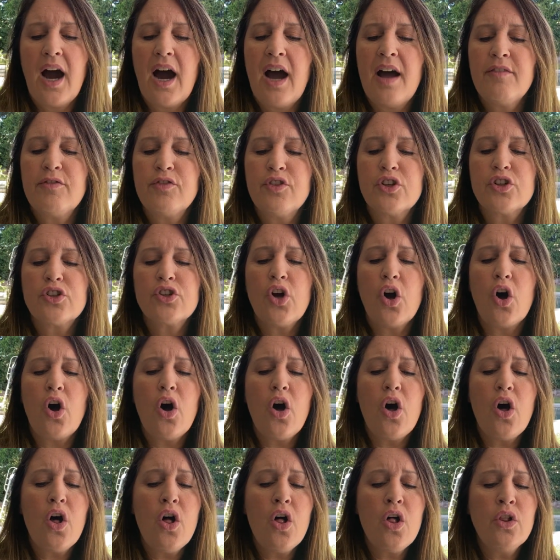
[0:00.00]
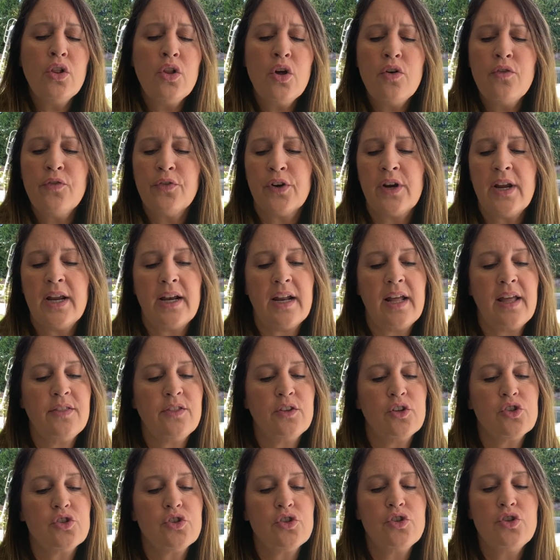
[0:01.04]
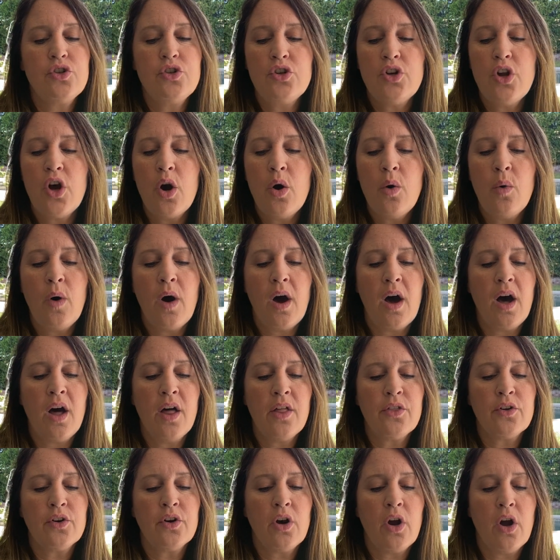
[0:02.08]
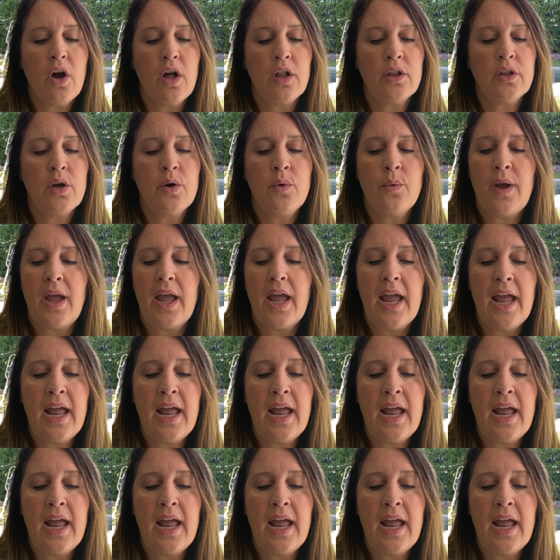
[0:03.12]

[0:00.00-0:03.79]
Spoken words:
I've looked all over it, and there's no other hollow